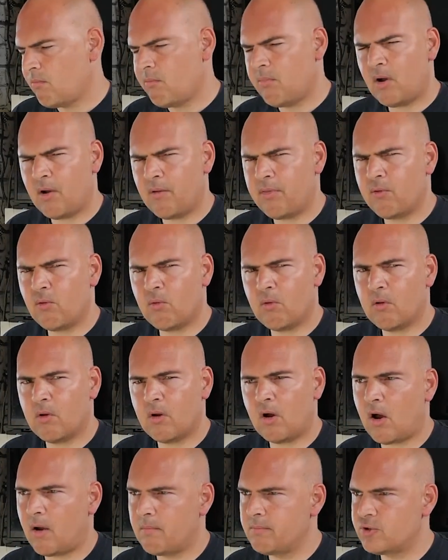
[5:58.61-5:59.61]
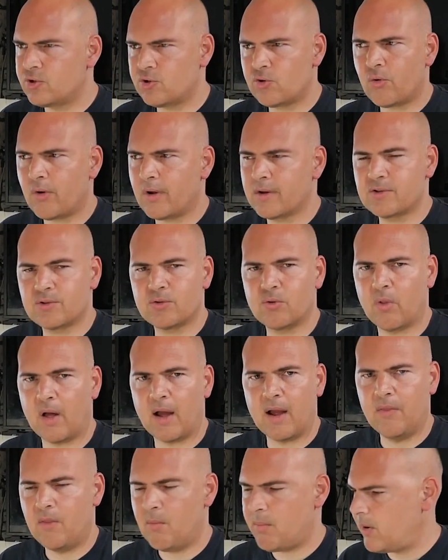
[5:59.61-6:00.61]
But I thought, I'm sure I saw
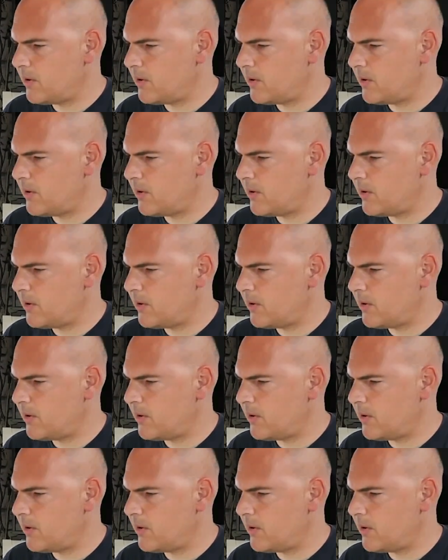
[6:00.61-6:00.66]
that in the